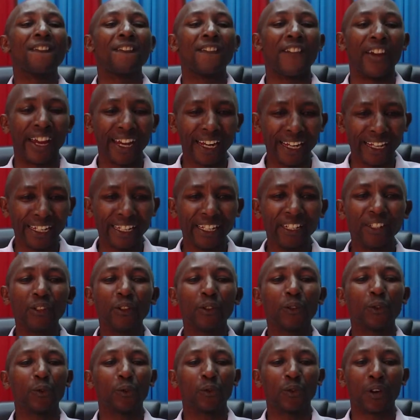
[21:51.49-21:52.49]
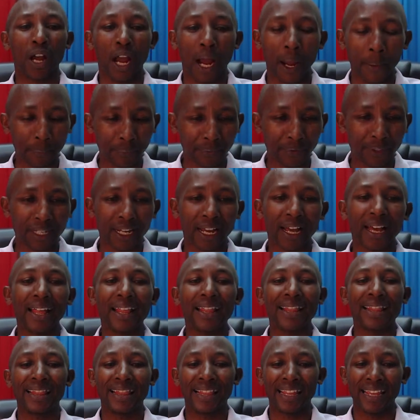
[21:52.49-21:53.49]
failing to capture
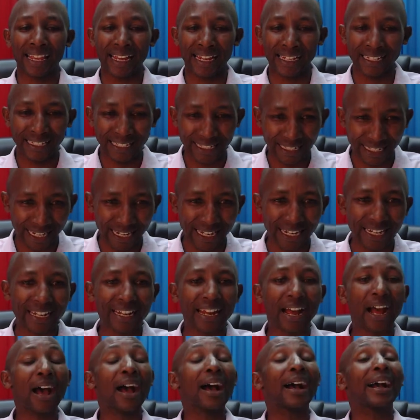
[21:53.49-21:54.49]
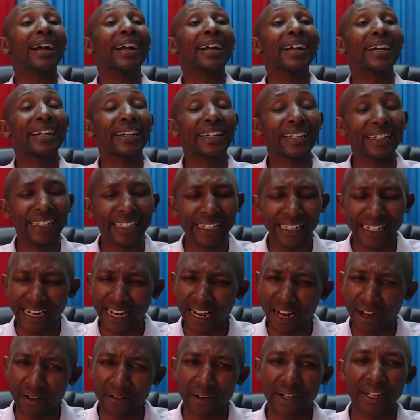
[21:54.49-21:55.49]
the agenda
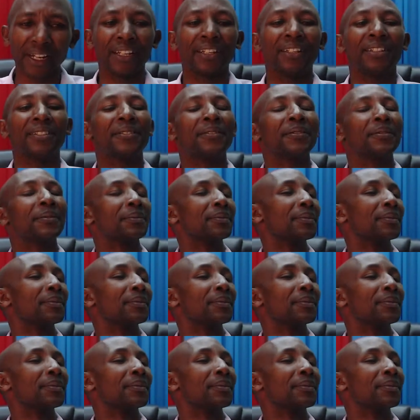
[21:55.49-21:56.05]
clearly.